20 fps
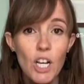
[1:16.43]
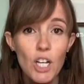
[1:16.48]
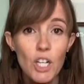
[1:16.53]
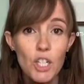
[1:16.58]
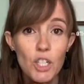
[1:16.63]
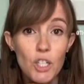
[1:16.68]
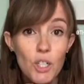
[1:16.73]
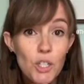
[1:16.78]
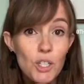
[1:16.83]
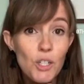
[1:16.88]

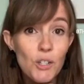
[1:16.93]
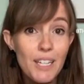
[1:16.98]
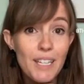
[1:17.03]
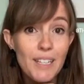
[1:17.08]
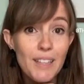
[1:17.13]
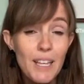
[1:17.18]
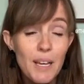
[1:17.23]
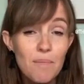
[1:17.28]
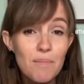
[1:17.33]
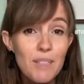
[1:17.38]
should you
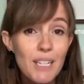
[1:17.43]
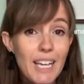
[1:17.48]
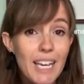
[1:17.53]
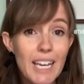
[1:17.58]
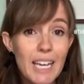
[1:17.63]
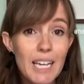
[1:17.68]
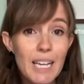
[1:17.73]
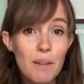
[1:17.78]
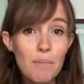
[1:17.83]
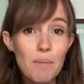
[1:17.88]
need them to
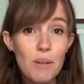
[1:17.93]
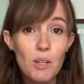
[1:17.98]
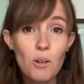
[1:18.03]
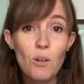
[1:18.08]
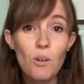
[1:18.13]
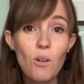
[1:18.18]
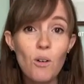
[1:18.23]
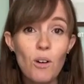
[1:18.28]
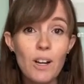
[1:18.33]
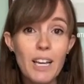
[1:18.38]
keep
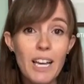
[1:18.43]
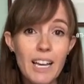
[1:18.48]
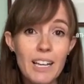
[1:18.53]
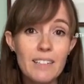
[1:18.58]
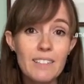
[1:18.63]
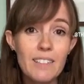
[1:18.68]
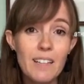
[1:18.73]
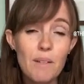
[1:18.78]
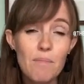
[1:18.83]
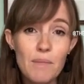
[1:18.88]
your
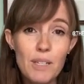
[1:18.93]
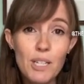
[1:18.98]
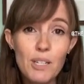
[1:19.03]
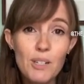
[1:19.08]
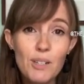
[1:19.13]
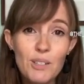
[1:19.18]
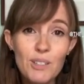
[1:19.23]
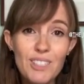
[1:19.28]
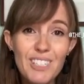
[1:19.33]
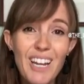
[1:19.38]
kids
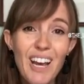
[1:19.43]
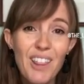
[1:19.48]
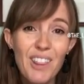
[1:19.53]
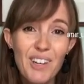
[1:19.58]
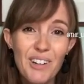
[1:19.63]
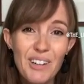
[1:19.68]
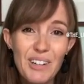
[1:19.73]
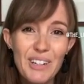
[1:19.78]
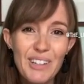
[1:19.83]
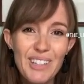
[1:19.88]
amused
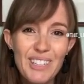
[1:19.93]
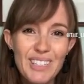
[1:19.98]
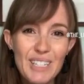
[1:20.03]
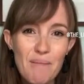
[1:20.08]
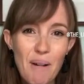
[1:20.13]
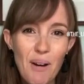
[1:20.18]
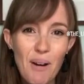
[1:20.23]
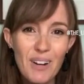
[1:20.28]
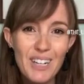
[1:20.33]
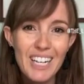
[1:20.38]
through the
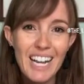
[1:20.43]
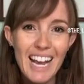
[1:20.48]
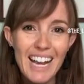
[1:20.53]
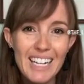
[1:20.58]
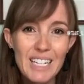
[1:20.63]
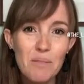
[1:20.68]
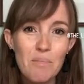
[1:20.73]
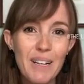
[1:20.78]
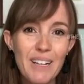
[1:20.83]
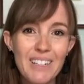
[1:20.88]
summer
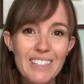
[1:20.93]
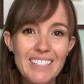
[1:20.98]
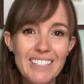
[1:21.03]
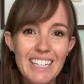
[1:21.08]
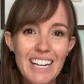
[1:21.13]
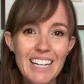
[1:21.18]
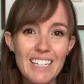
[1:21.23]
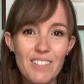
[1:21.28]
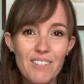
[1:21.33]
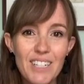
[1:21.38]
holidays, because
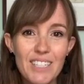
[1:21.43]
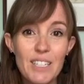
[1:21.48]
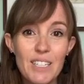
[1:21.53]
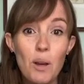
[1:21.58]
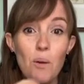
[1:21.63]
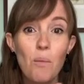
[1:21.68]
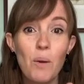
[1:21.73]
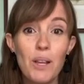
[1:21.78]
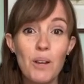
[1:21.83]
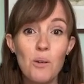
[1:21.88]
let's face
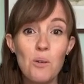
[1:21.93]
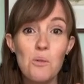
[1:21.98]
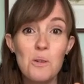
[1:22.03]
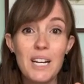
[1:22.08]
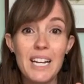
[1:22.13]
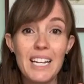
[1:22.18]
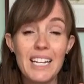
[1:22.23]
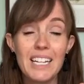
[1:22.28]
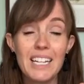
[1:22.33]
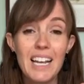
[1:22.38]
it, we all
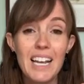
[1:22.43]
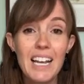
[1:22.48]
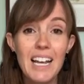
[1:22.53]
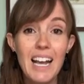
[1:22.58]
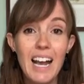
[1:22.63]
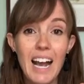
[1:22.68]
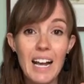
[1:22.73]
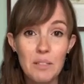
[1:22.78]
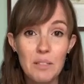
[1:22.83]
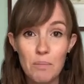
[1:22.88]
need
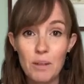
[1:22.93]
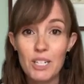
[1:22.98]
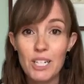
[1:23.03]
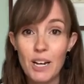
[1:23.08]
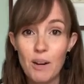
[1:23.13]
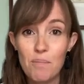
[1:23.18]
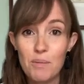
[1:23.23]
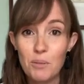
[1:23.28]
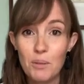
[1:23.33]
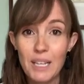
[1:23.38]
as much
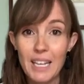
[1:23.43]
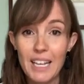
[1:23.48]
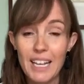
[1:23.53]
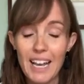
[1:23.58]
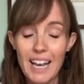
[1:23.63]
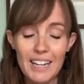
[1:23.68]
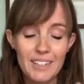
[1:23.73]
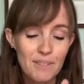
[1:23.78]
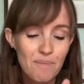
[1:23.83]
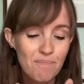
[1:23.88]
help as we can
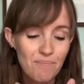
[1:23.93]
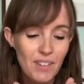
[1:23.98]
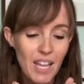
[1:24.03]
get.